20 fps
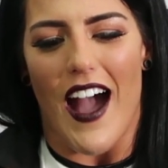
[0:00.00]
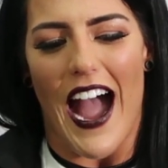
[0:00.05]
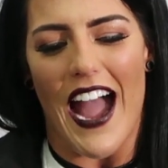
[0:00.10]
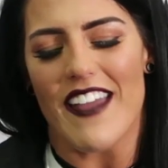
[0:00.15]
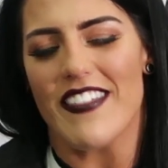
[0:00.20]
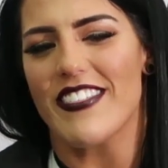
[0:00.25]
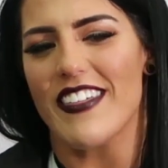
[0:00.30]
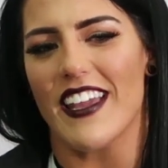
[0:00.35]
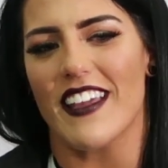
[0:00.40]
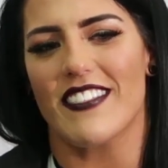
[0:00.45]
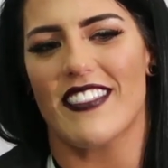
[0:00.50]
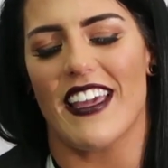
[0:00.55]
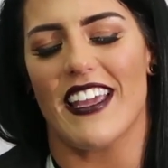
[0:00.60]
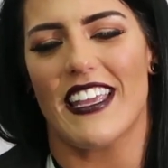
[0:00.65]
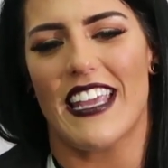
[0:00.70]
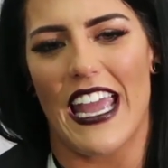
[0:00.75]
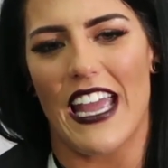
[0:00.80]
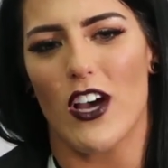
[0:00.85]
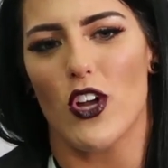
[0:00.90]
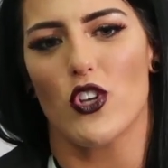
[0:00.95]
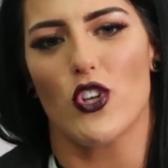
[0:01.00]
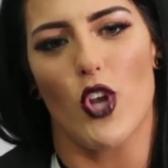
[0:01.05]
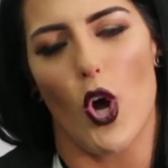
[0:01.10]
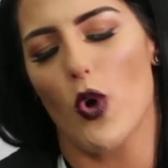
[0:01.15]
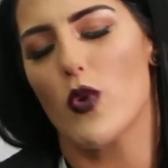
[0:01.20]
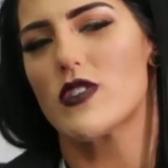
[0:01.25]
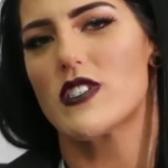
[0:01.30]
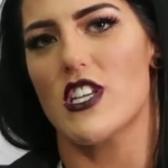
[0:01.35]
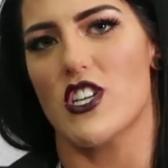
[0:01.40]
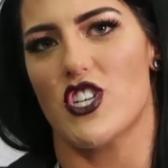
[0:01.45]
I think that Gail
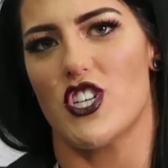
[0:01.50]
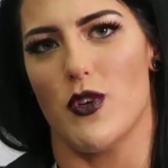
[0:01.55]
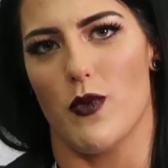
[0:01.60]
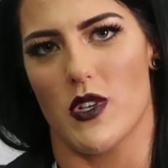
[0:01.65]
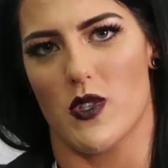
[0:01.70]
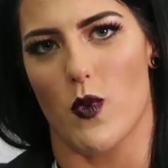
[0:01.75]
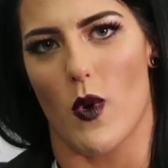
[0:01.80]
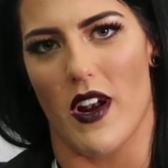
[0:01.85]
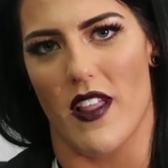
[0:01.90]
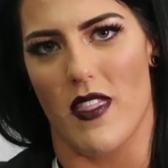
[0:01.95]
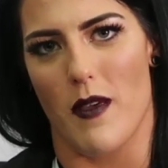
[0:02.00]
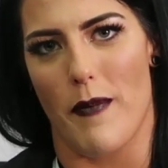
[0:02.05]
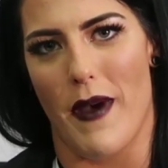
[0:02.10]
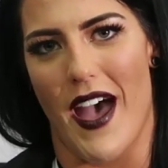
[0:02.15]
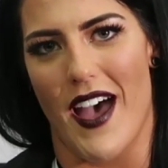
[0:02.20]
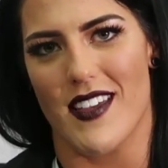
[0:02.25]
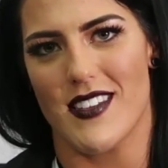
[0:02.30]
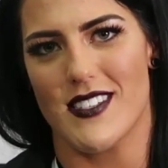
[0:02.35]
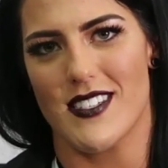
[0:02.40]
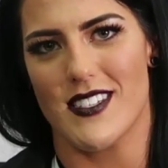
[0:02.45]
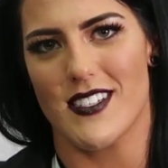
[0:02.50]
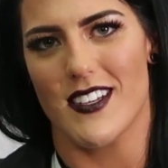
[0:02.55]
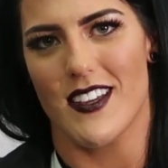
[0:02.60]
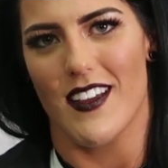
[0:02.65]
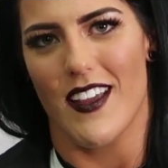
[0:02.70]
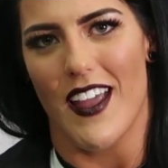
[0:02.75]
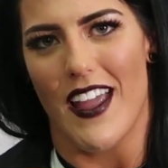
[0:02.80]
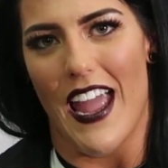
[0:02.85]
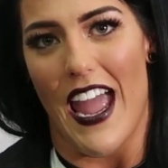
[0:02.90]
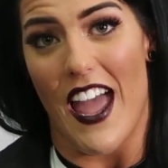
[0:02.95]
knows that she was one of the best
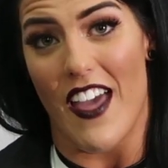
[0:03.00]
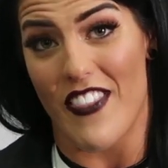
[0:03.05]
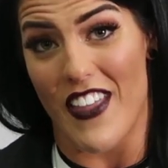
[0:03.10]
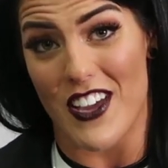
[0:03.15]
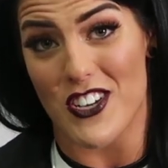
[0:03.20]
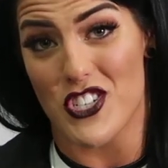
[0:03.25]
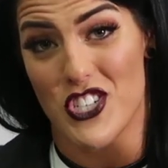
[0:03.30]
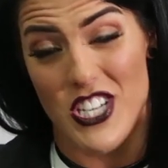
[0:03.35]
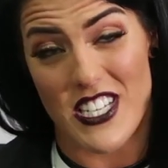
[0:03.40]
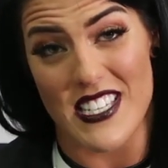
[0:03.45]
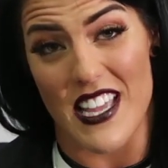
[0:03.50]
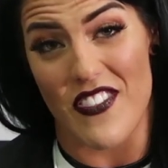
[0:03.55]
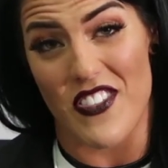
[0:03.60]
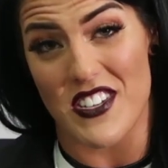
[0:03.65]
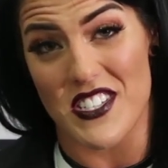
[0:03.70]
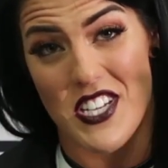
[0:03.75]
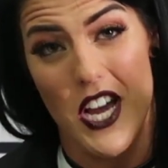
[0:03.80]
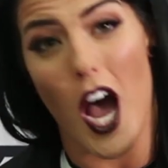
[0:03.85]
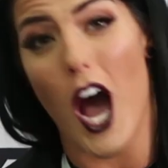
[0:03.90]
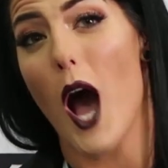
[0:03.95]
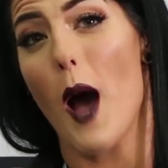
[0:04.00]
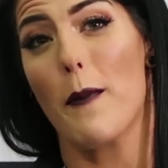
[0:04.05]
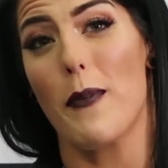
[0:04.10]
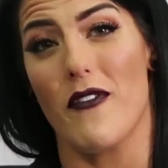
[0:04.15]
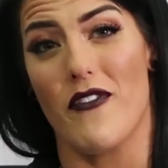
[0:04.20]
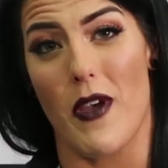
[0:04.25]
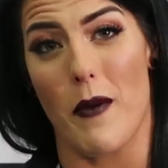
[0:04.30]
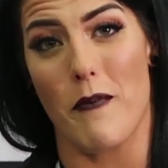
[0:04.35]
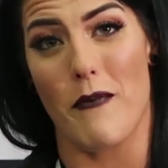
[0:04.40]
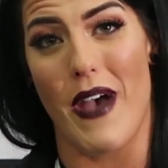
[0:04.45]
and that she's at the
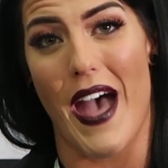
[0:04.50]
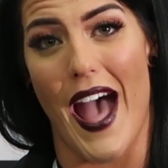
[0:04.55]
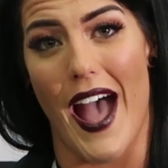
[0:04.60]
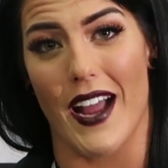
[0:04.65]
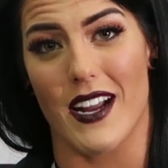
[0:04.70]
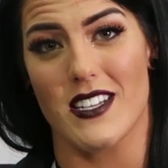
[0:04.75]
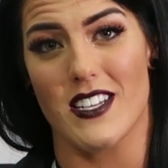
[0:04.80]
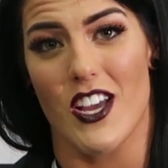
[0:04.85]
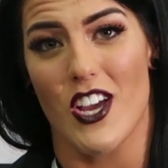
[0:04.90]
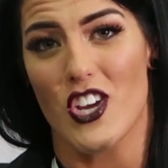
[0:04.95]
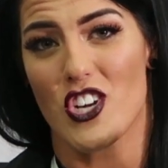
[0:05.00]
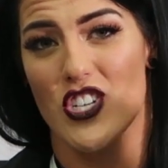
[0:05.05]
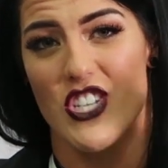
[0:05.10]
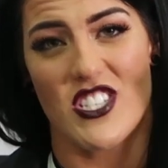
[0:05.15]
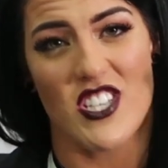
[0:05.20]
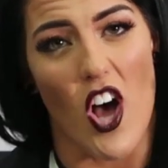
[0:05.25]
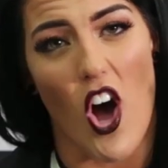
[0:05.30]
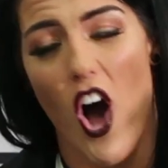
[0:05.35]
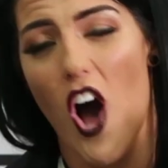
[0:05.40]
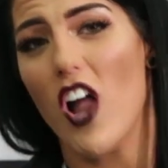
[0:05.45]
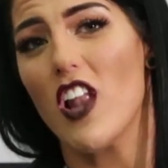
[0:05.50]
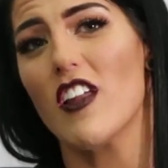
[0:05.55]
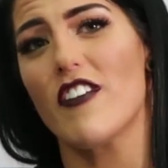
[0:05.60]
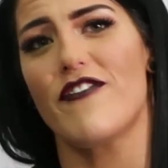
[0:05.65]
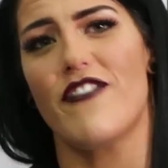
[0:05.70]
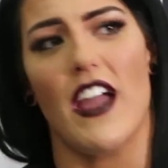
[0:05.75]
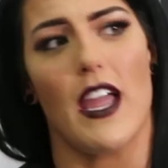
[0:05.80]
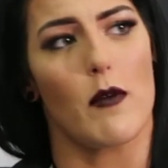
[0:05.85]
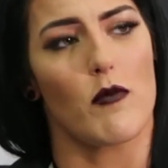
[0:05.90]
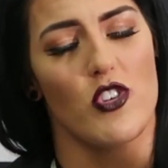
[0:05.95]
top of Impact. She's a Hall
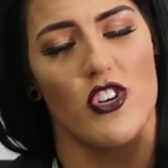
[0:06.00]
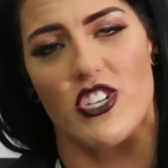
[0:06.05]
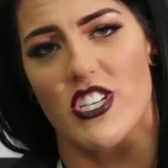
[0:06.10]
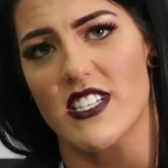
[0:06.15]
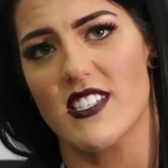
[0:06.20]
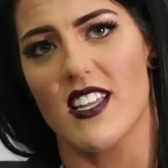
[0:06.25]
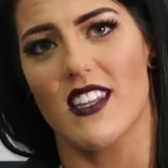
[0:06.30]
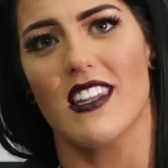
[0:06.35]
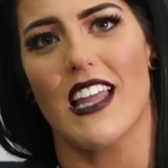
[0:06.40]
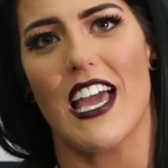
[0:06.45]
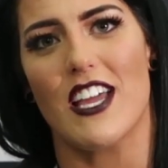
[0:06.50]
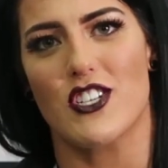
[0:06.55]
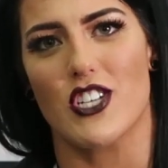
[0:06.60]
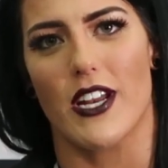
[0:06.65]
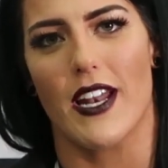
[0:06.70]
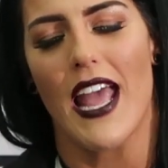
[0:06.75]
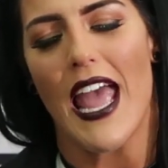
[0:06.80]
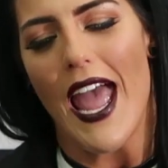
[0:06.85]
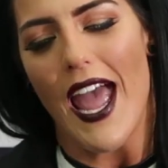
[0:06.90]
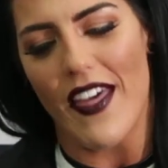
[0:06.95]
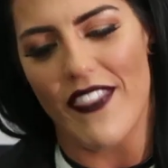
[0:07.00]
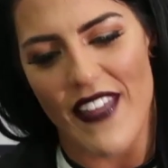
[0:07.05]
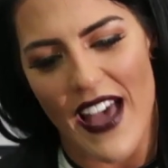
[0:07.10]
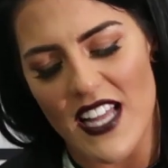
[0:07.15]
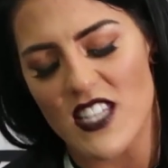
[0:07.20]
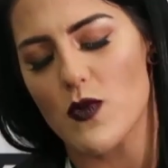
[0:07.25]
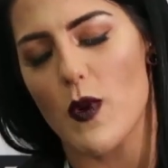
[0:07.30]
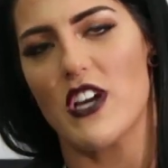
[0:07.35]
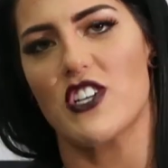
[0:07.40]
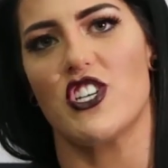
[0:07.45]
of Famer, she's a legend, and
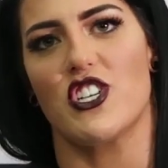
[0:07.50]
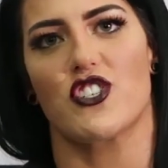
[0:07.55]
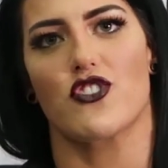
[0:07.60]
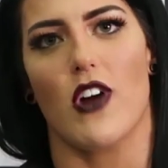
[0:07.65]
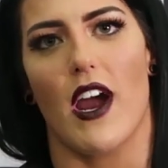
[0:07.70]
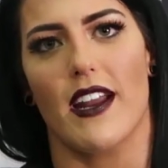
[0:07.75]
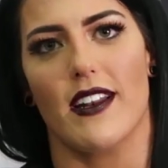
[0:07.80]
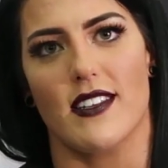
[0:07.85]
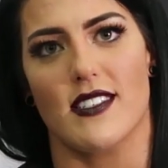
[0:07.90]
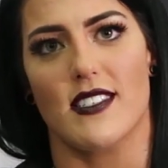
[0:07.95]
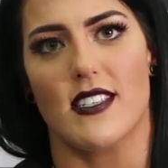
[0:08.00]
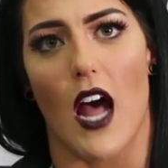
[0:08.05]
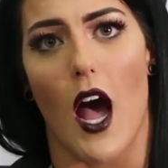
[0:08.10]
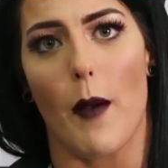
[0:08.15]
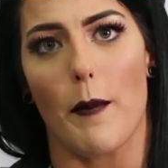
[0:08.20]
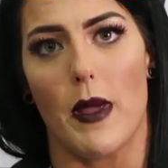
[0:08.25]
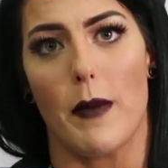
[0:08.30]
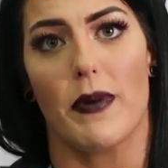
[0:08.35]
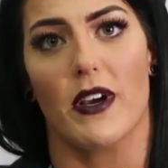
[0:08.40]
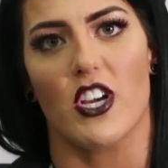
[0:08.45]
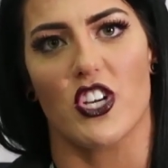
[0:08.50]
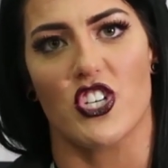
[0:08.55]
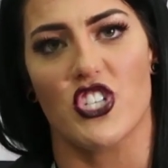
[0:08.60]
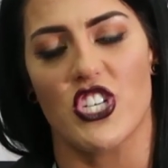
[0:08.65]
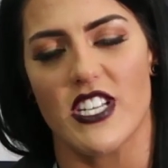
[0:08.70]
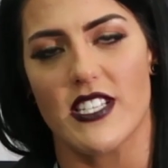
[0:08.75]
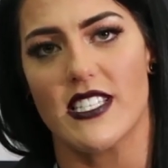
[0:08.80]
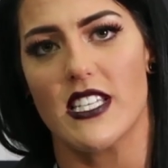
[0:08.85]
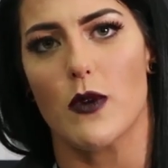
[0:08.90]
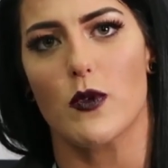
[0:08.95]
that's why she's trying to stop me, because
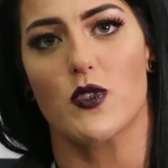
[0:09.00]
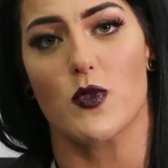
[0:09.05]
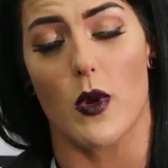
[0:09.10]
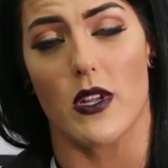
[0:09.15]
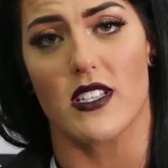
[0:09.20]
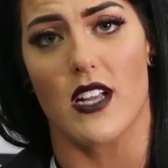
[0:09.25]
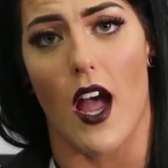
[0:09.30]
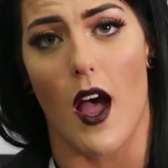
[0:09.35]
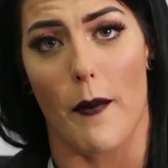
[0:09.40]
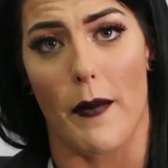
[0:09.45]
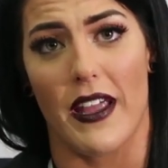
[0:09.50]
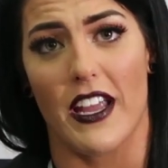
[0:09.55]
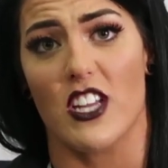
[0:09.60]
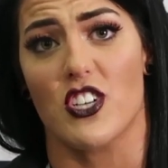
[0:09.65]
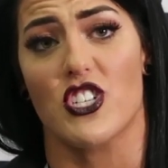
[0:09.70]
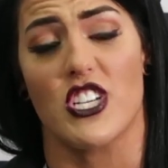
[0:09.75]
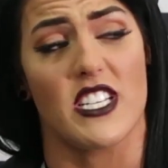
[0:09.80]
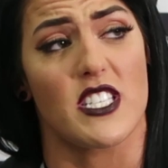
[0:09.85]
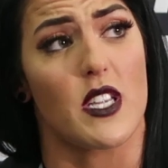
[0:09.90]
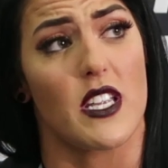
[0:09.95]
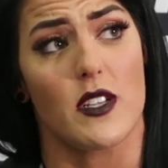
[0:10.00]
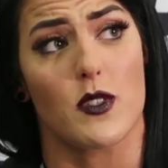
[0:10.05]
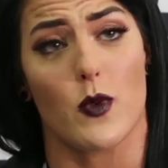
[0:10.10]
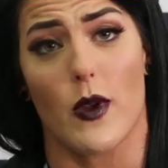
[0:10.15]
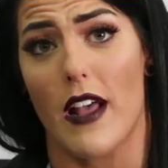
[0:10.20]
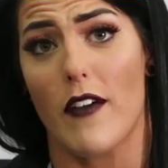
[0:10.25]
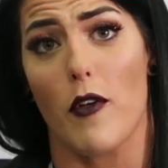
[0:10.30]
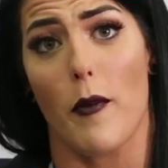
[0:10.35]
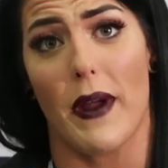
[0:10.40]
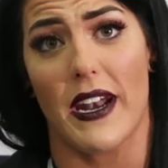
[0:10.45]
she sees what's coming and she sees
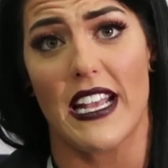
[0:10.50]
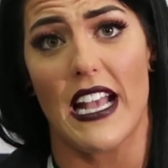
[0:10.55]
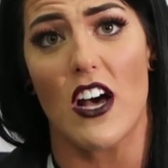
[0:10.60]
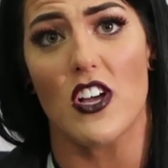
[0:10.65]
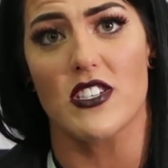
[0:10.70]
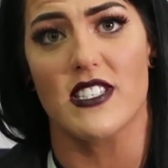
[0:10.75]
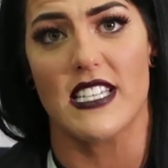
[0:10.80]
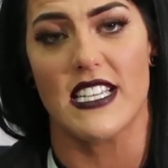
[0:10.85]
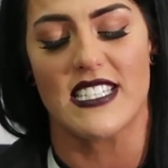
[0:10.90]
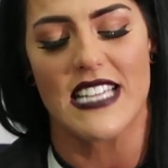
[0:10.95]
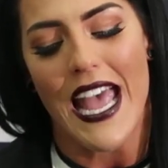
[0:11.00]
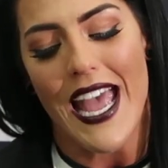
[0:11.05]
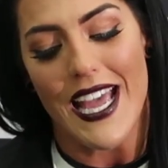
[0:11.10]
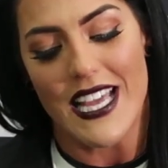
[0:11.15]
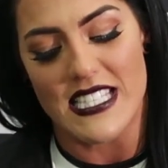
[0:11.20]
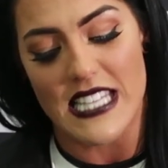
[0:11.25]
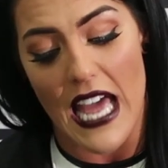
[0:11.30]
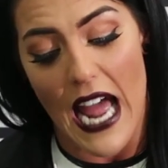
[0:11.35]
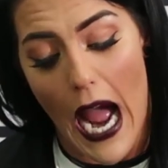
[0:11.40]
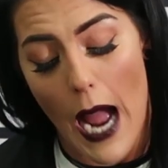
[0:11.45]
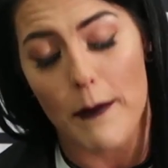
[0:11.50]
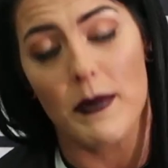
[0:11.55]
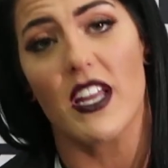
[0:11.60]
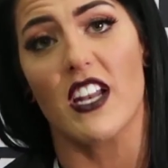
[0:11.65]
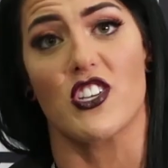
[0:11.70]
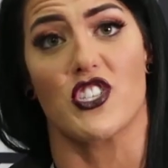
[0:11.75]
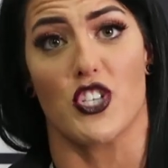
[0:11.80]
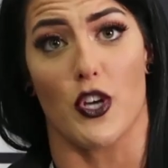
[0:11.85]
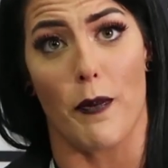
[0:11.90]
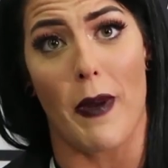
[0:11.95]
what everybody else sees, is that I'm
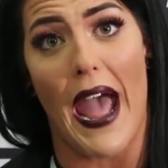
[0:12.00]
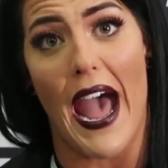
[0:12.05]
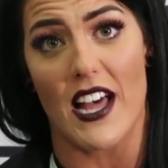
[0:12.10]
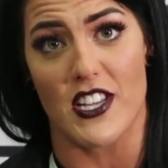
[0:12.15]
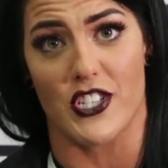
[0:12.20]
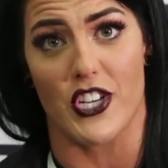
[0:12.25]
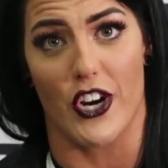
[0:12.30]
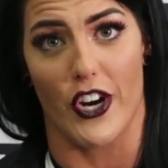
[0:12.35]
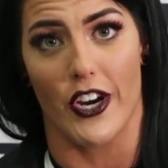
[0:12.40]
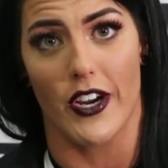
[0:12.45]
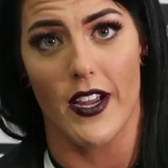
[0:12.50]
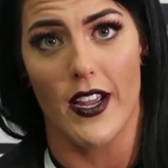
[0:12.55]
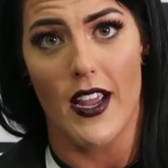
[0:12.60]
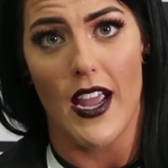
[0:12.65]
gonna surpass her.